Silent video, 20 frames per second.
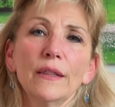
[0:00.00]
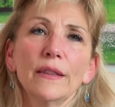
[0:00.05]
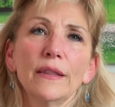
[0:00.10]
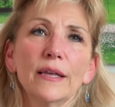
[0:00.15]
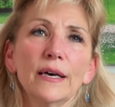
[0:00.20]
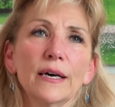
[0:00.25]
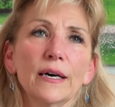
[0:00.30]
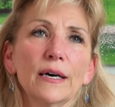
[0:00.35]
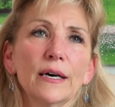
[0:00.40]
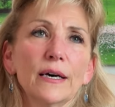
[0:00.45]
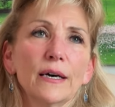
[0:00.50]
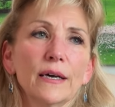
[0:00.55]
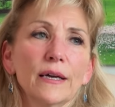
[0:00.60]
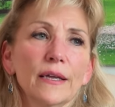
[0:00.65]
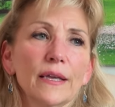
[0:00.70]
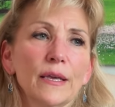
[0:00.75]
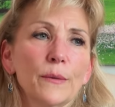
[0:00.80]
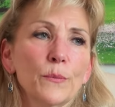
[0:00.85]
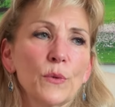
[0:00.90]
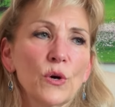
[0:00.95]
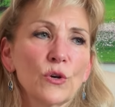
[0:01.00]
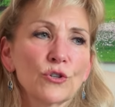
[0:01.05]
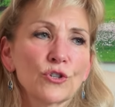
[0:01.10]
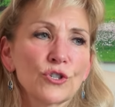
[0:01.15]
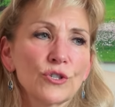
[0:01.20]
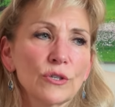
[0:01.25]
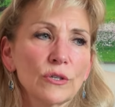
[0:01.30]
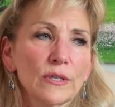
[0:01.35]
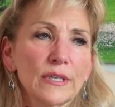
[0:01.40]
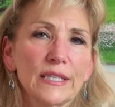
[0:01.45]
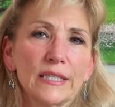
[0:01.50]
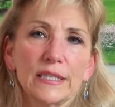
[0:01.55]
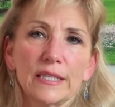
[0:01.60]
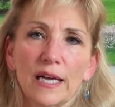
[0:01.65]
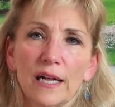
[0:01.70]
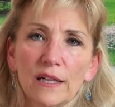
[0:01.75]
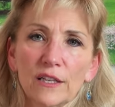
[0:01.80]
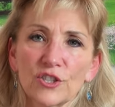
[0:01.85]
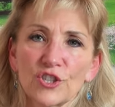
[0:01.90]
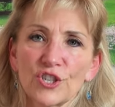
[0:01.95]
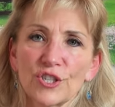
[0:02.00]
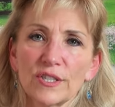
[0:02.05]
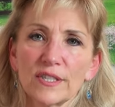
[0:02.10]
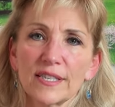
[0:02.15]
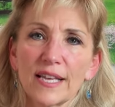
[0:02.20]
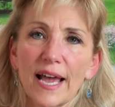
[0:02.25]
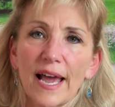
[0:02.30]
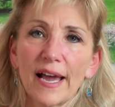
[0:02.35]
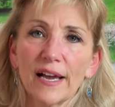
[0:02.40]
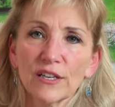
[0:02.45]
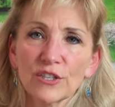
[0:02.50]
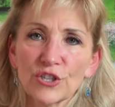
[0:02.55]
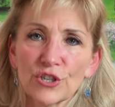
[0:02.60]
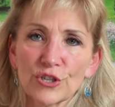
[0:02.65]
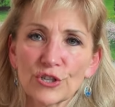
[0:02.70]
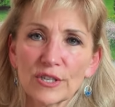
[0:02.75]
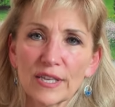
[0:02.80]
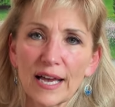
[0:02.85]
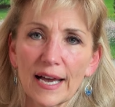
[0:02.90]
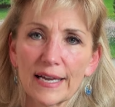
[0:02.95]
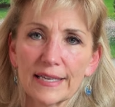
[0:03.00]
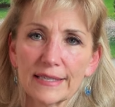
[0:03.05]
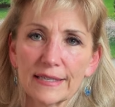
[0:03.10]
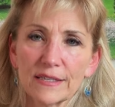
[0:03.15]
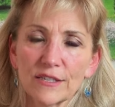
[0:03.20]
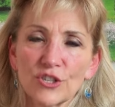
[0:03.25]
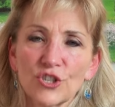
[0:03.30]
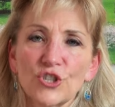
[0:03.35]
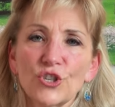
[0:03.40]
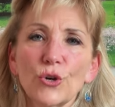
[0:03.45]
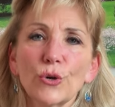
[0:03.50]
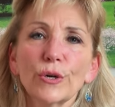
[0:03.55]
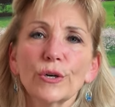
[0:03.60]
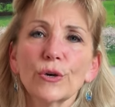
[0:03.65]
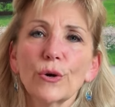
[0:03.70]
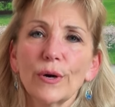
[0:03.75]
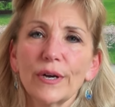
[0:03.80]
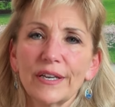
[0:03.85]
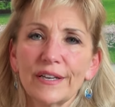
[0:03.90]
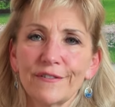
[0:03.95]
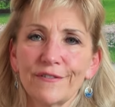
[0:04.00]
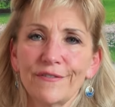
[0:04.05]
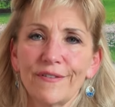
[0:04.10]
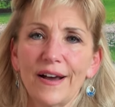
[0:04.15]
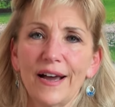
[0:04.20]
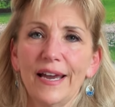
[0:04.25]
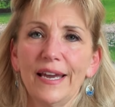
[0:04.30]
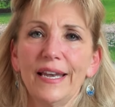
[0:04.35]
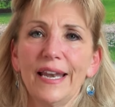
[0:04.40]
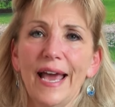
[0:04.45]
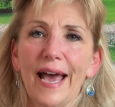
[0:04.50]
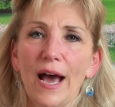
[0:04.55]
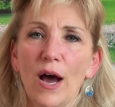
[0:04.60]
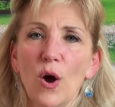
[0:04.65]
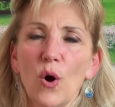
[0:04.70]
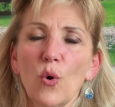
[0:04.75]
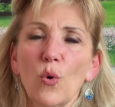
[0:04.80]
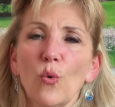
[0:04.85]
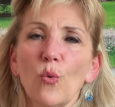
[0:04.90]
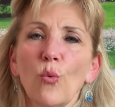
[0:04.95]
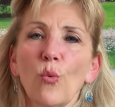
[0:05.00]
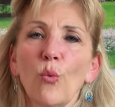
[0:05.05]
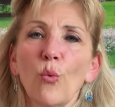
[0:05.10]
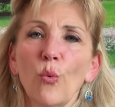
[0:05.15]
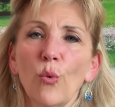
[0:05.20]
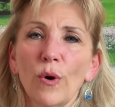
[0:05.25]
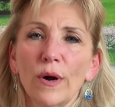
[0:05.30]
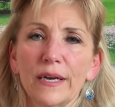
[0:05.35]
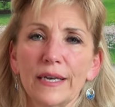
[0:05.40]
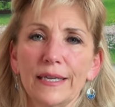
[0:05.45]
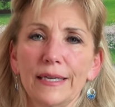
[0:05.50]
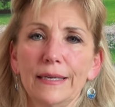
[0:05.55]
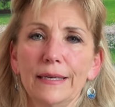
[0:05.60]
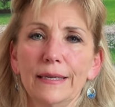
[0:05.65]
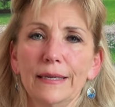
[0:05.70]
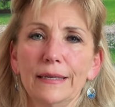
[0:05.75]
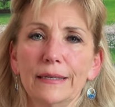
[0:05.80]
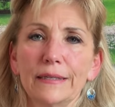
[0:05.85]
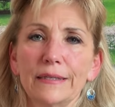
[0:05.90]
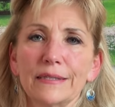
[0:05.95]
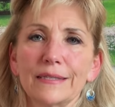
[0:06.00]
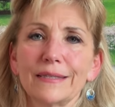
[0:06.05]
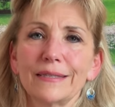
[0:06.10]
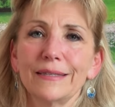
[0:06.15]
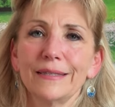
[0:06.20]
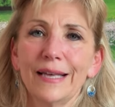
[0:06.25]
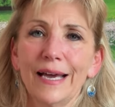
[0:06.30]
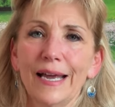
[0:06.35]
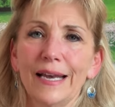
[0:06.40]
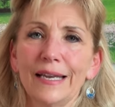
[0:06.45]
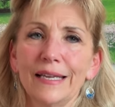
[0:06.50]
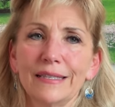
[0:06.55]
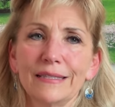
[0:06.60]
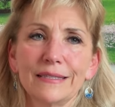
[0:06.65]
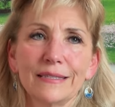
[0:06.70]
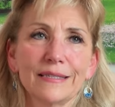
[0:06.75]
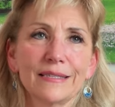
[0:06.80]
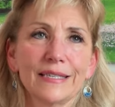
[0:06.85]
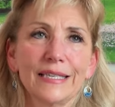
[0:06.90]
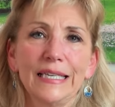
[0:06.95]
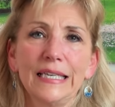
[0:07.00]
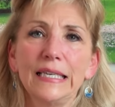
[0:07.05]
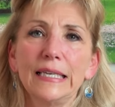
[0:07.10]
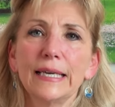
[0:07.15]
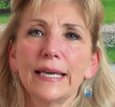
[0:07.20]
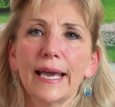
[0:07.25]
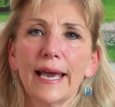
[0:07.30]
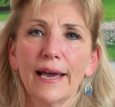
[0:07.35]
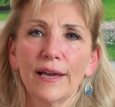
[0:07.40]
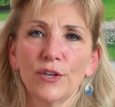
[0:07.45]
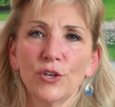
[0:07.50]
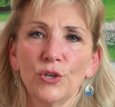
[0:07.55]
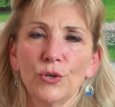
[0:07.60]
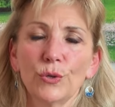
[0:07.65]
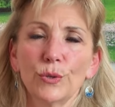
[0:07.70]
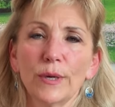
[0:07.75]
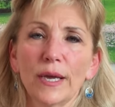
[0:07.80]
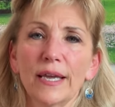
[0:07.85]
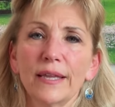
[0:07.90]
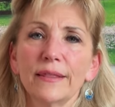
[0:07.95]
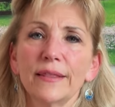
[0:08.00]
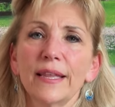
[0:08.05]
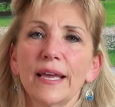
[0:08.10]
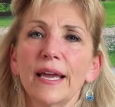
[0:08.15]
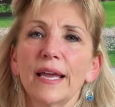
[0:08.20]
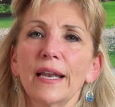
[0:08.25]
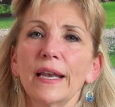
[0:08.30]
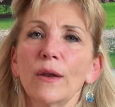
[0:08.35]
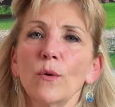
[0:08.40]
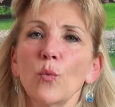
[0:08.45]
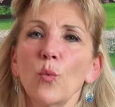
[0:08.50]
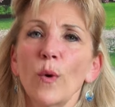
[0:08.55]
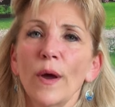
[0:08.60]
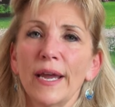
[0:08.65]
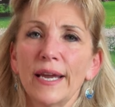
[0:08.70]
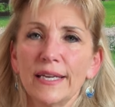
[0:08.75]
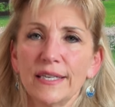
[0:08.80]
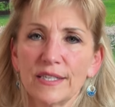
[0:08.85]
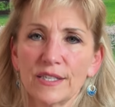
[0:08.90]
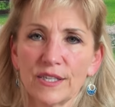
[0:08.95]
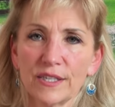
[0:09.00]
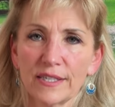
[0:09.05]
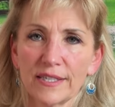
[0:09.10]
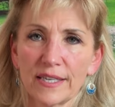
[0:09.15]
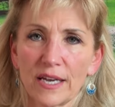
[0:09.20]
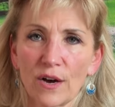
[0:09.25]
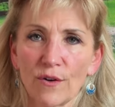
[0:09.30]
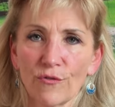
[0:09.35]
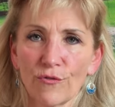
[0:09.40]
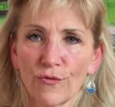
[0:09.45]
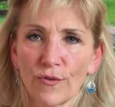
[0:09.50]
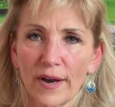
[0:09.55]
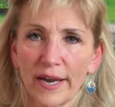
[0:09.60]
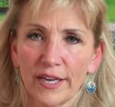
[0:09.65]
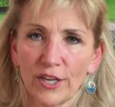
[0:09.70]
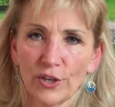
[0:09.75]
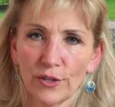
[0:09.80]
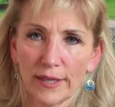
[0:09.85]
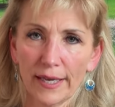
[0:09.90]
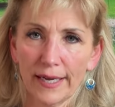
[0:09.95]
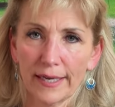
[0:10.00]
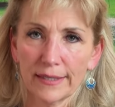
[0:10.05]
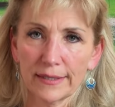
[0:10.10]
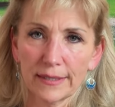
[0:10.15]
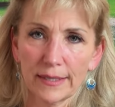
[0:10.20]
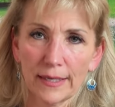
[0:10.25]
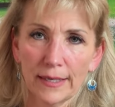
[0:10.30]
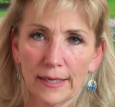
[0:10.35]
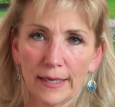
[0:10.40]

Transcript: the emotional intelligence exercises, you're going to find out what it is that is eating at you, and then ways to self-regulate.